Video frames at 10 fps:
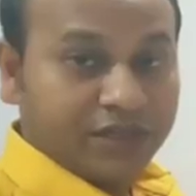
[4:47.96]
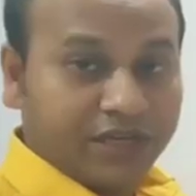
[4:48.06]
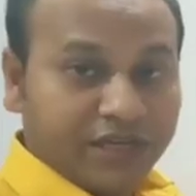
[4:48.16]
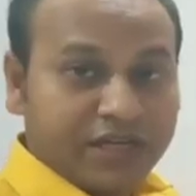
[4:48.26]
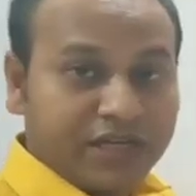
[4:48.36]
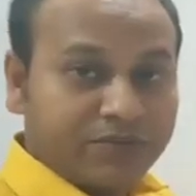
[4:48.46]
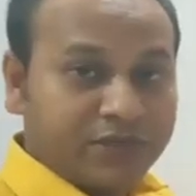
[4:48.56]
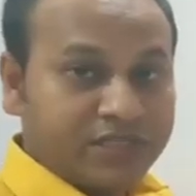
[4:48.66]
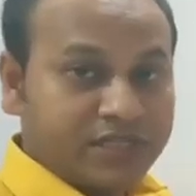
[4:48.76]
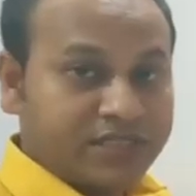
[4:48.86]
air
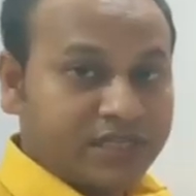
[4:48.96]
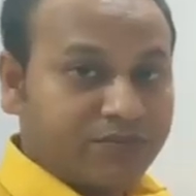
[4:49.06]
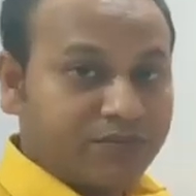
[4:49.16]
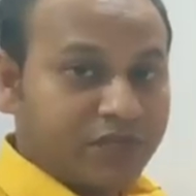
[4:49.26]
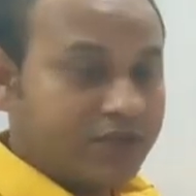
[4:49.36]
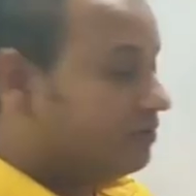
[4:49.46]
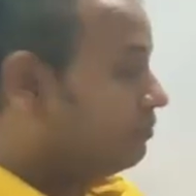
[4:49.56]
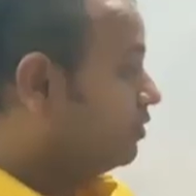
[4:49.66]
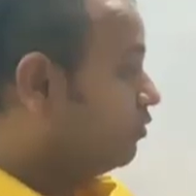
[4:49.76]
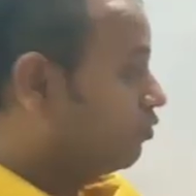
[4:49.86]
remains the same, there
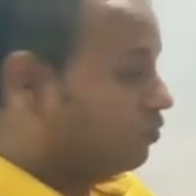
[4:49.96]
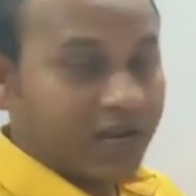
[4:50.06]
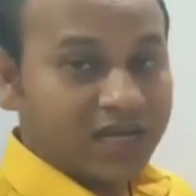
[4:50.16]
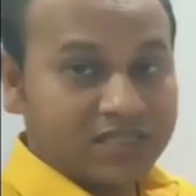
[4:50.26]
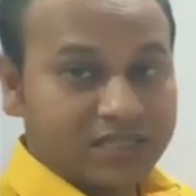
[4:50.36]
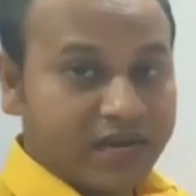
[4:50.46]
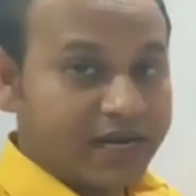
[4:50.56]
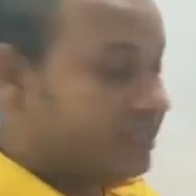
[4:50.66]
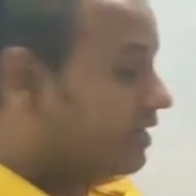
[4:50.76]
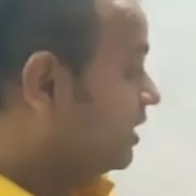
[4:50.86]
will be no glass.
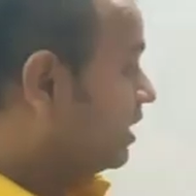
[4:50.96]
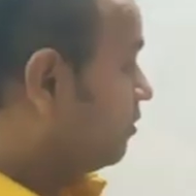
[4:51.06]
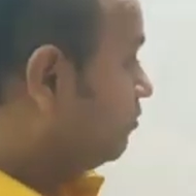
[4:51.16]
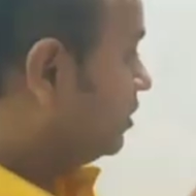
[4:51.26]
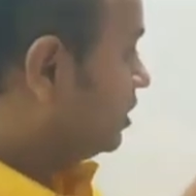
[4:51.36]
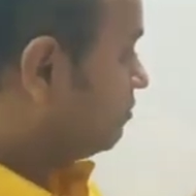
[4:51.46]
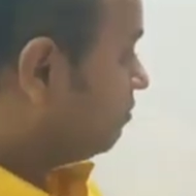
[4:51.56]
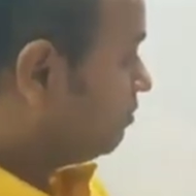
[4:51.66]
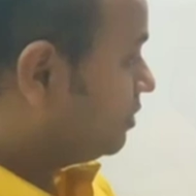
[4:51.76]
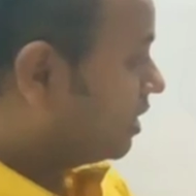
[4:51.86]
At that time, this
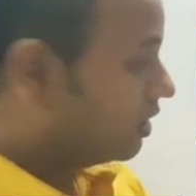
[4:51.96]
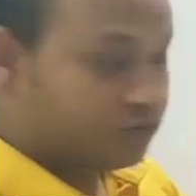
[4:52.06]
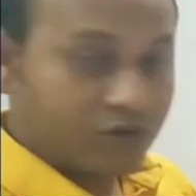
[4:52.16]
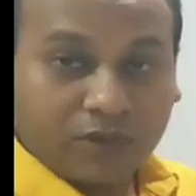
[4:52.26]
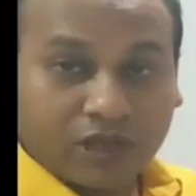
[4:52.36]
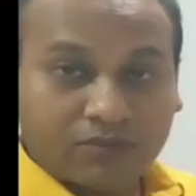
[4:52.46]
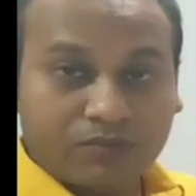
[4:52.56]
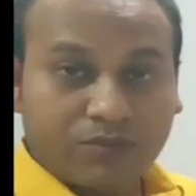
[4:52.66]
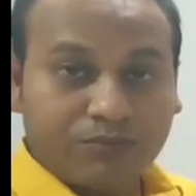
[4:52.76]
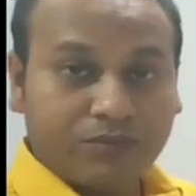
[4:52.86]
will be the actual path
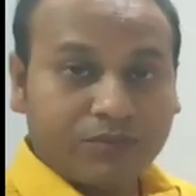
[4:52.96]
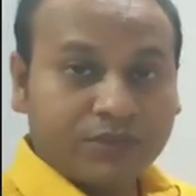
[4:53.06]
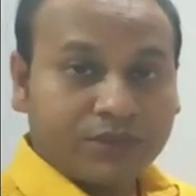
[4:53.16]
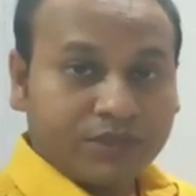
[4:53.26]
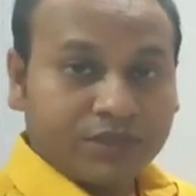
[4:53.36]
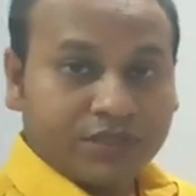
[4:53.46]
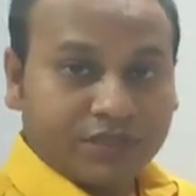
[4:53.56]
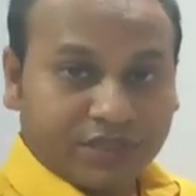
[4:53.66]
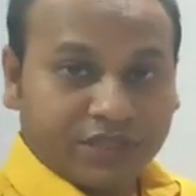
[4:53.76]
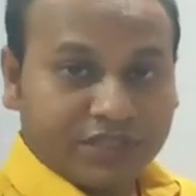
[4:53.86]
of the
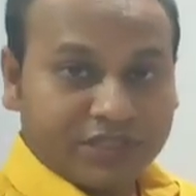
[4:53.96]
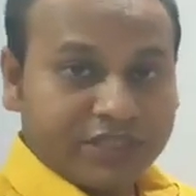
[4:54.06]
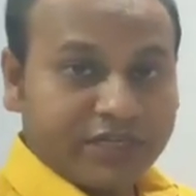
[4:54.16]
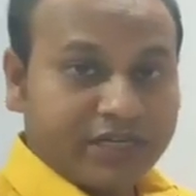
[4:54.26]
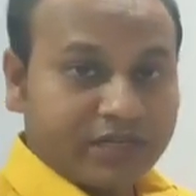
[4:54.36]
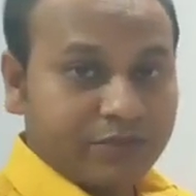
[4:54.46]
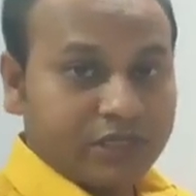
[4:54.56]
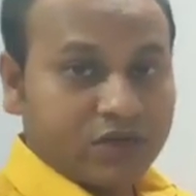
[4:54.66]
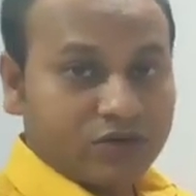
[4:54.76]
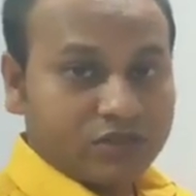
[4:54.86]
incident ray,
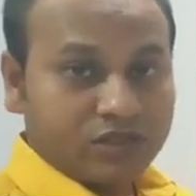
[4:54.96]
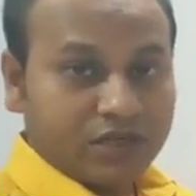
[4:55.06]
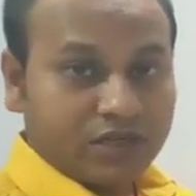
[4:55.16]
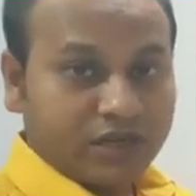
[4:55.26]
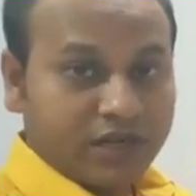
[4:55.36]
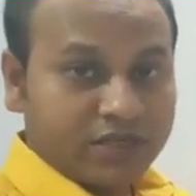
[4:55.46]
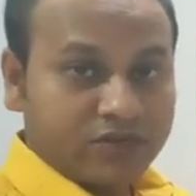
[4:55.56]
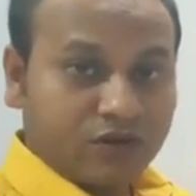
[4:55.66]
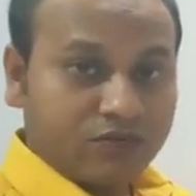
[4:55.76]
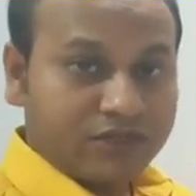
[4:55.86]
because the
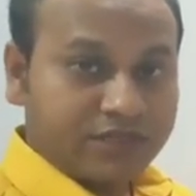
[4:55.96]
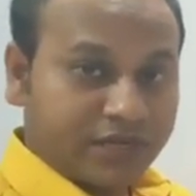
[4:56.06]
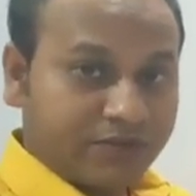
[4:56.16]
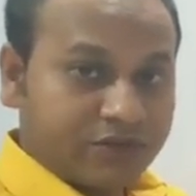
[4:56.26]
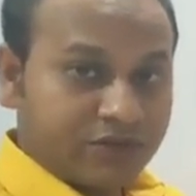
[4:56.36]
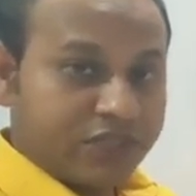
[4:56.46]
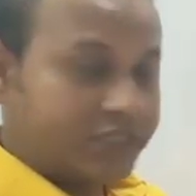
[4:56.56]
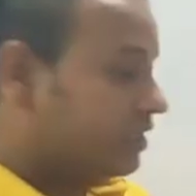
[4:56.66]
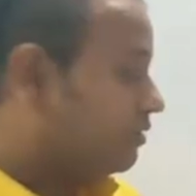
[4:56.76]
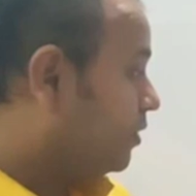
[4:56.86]
rays always travels on a
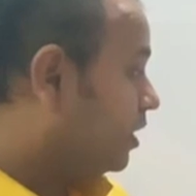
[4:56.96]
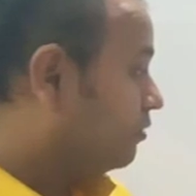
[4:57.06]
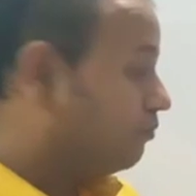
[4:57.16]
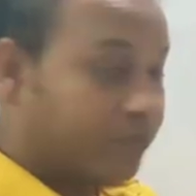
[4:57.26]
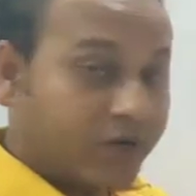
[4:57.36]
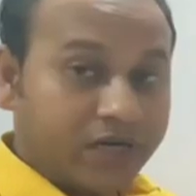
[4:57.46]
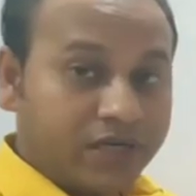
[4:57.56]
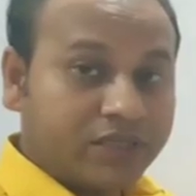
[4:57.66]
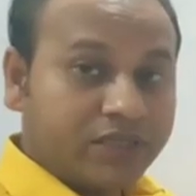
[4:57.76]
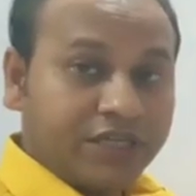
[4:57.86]
straight path. But
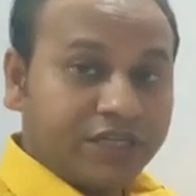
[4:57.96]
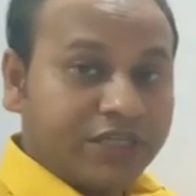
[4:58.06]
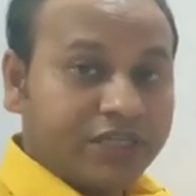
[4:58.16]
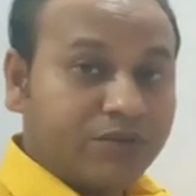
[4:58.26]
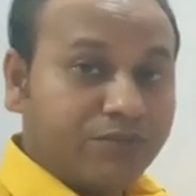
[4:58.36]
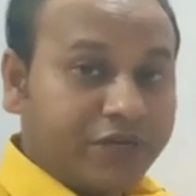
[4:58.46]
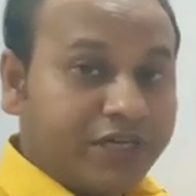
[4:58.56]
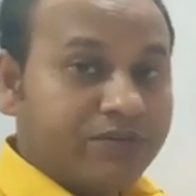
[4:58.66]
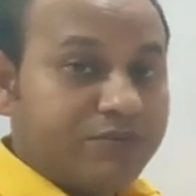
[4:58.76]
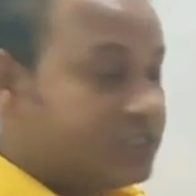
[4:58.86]
here the
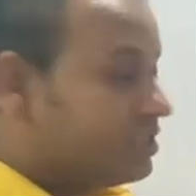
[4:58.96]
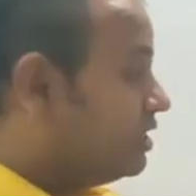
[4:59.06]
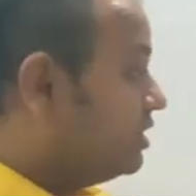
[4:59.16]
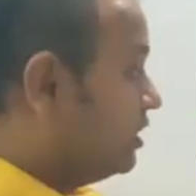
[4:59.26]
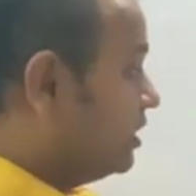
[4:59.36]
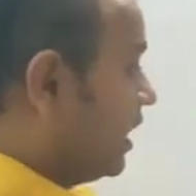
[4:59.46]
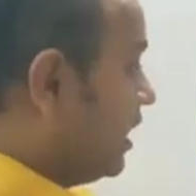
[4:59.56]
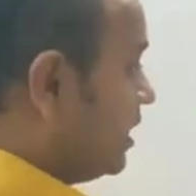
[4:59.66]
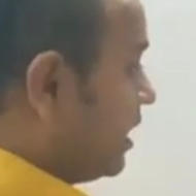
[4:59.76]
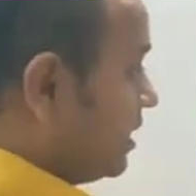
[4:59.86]
medium is changing,
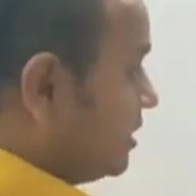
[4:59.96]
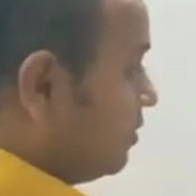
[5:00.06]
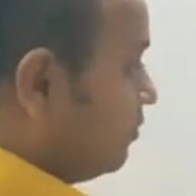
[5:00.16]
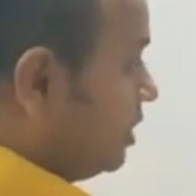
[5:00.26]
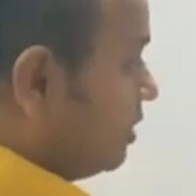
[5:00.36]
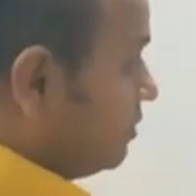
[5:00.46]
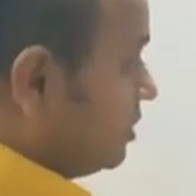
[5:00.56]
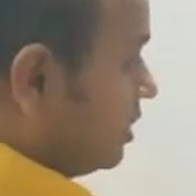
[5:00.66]
and as the medium is